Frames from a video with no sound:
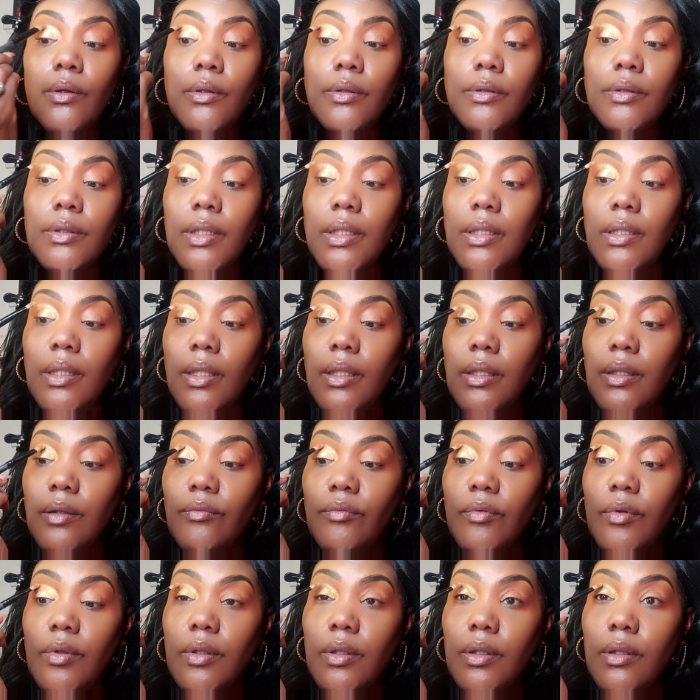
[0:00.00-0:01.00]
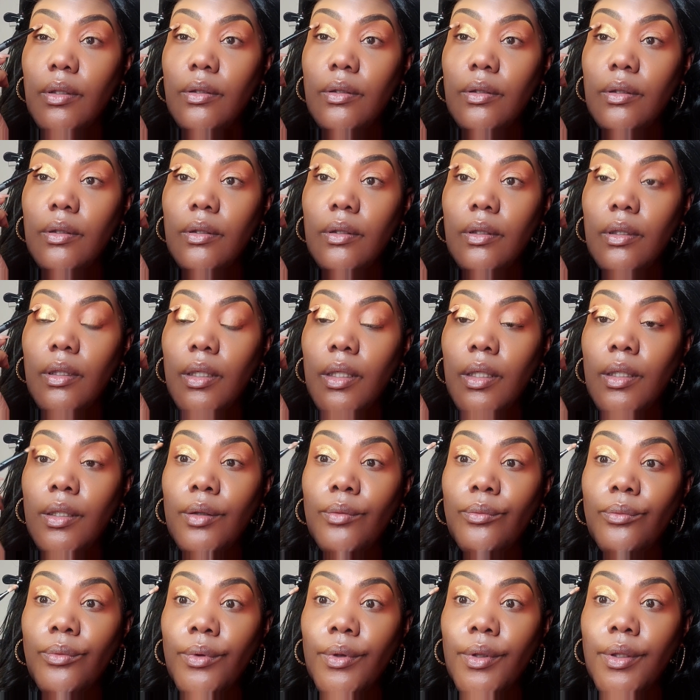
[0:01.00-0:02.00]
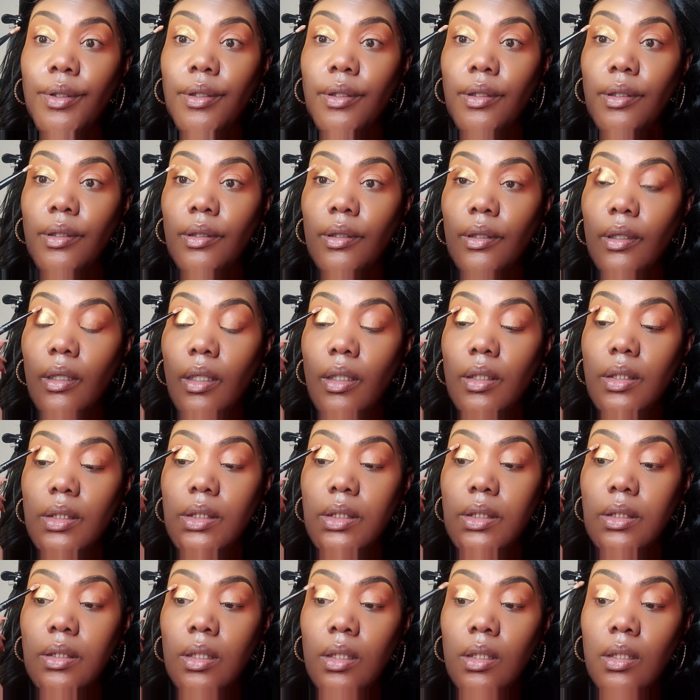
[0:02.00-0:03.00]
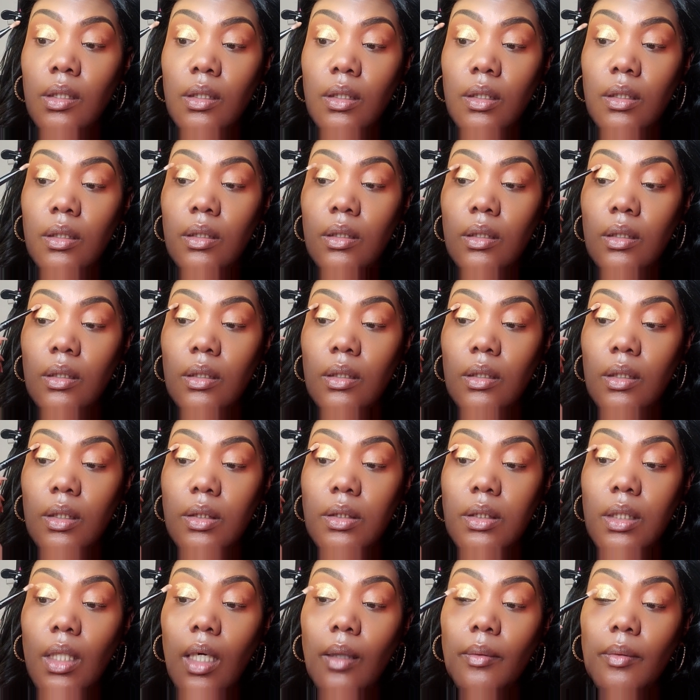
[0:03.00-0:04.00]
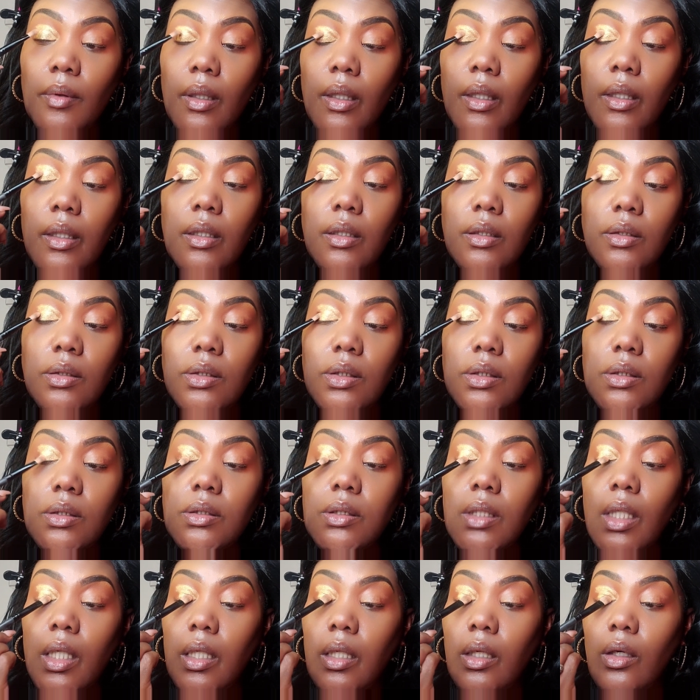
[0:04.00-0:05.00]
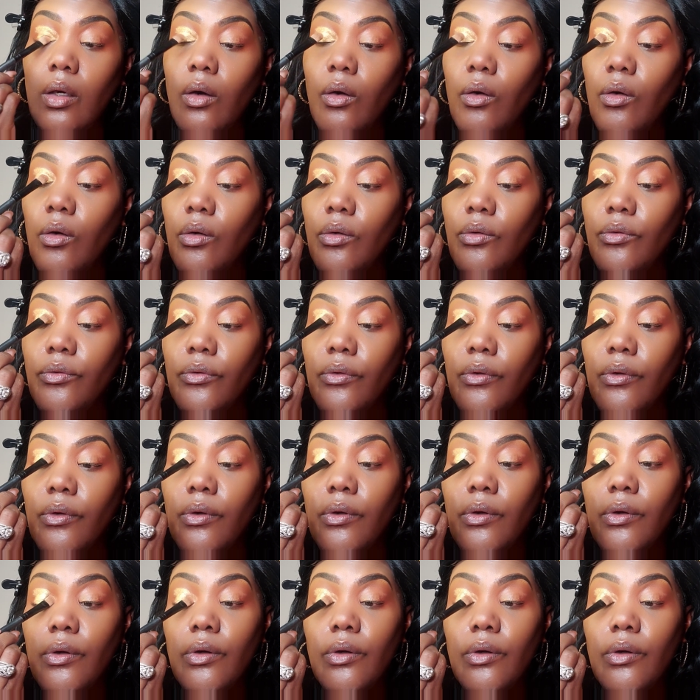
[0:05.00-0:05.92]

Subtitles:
They're not even in the running, because the top light is just taking over.